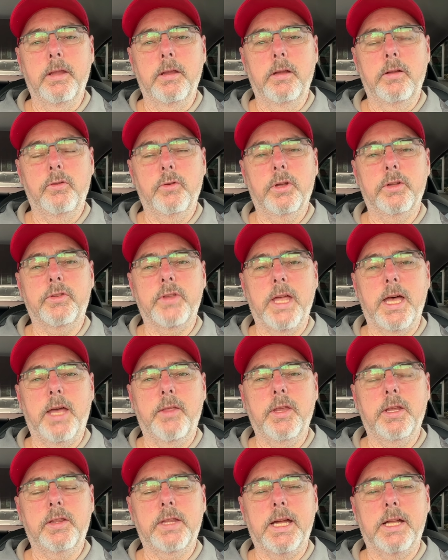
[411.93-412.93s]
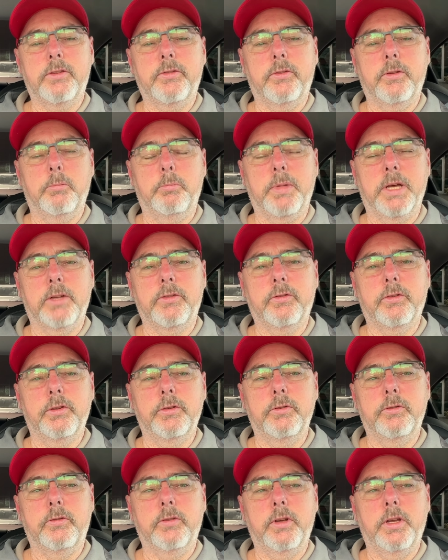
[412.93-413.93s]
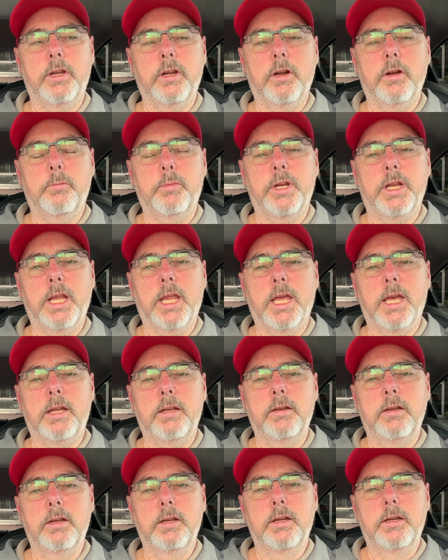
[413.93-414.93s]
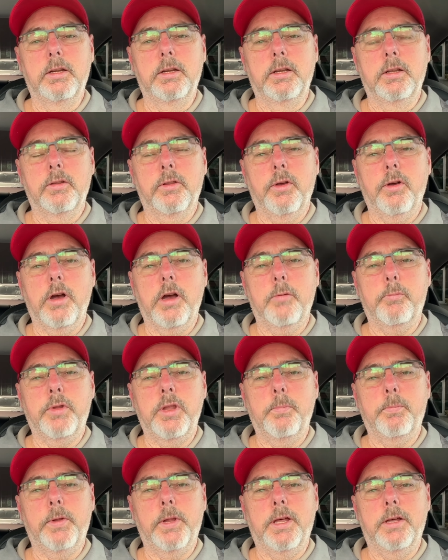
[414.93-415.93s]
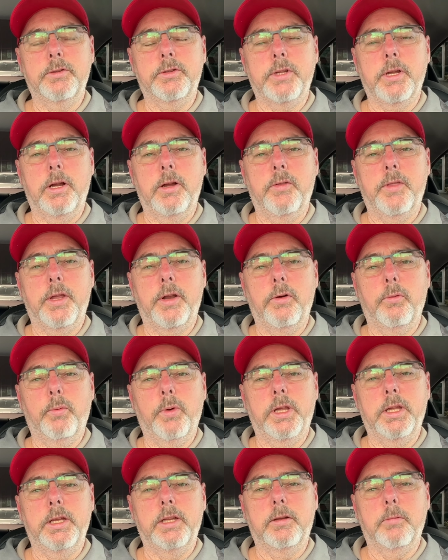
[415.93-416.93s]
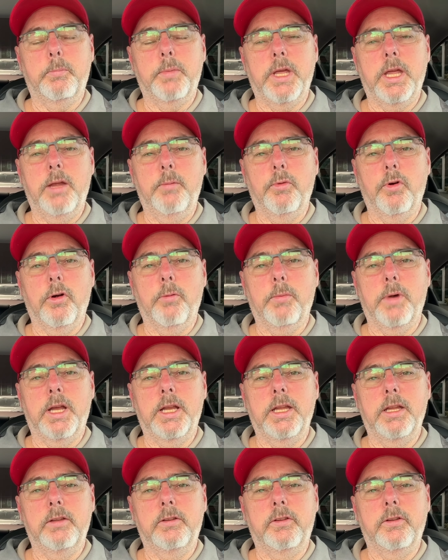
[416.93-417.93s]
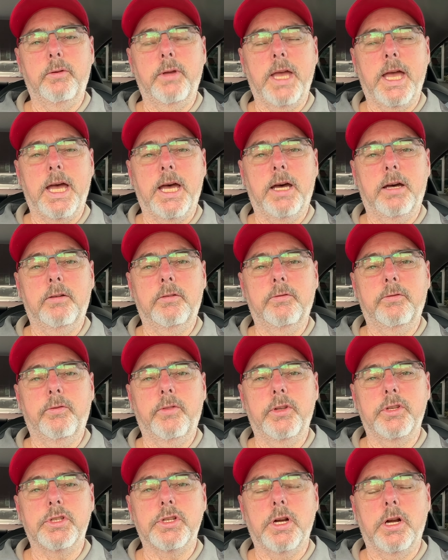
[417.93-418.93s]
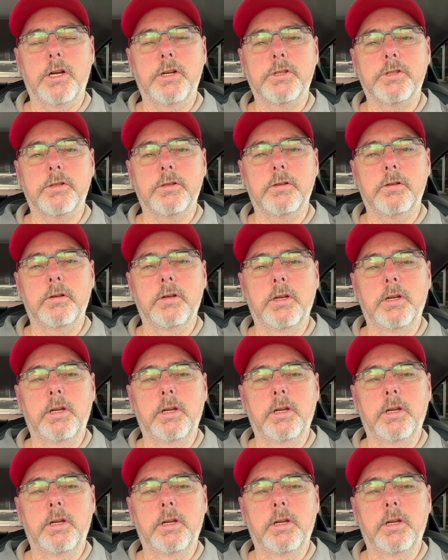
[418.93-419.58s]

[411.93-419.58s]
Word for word: So I think that's the best solution here. But again, there are people out there that are willing to pay more money to have the charger